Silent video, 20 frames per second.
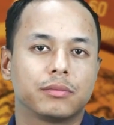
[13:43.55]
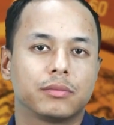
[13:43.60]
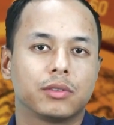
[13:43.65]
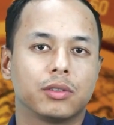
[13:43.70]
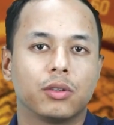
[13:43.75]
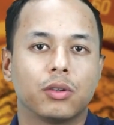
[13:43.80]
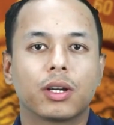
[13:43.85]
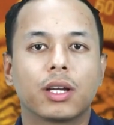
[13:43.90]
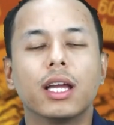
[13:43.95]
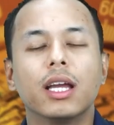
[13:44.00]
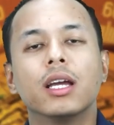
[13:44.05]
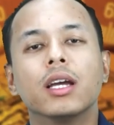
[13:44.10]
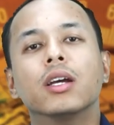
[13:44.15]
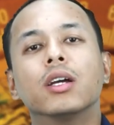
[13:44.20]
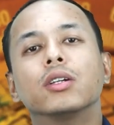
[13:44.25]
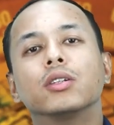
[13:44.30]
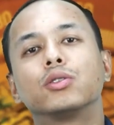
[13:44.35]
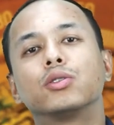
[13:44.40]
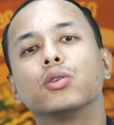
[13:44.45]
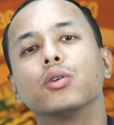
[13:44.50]
Okay,
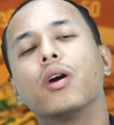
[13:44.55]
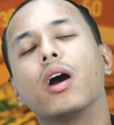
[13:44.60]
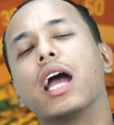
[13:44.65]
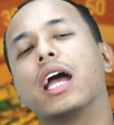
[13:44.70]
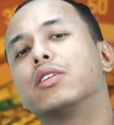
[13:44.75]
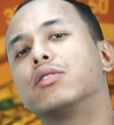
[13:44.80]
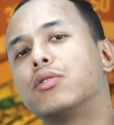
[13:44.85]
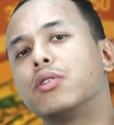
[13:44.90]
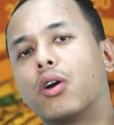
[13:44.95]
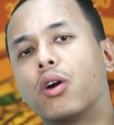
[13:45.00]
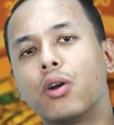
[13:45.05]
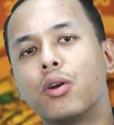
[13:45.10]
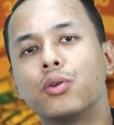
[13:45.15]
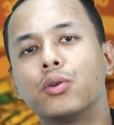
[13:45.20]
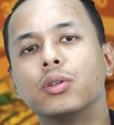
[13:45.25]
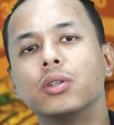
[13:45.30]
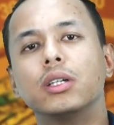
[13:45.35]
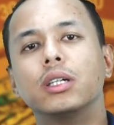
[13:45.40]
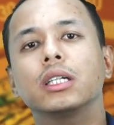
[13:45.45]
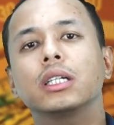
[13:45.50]
so as we all
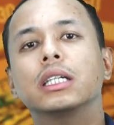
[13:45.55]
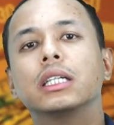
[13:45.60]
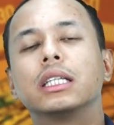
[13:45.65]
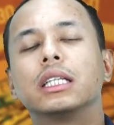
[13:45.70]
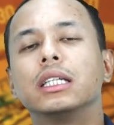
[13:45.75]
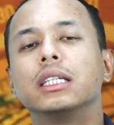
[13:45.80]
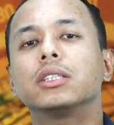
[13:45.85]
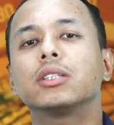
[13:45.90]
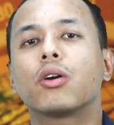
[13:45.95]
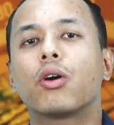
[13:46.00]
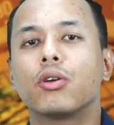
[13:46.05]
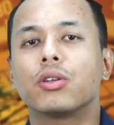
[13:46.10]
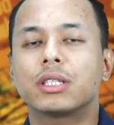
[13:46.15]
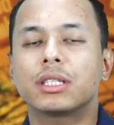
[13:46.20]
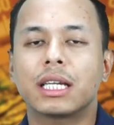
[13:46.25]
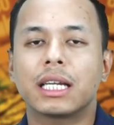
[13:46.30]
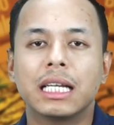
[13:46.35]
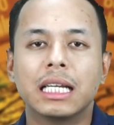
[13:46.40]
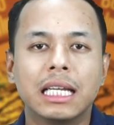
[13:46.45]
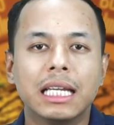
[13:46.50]
know, earth is
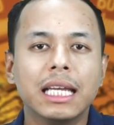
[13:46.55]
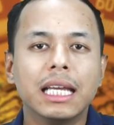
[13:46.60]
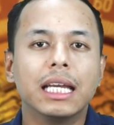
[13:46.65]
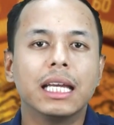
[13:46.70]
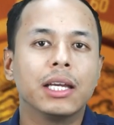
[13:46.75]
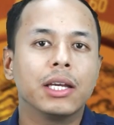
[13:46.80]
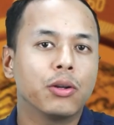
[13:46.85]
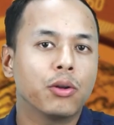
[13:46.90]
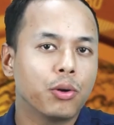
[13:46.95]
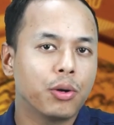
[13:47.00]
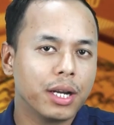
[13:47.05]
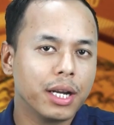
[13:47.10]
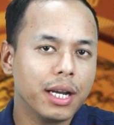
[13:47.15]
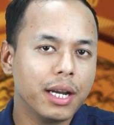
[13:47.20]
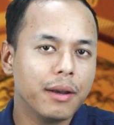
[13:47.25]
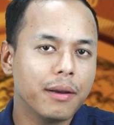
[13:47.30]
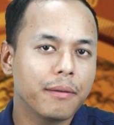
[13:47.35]
constantly eroded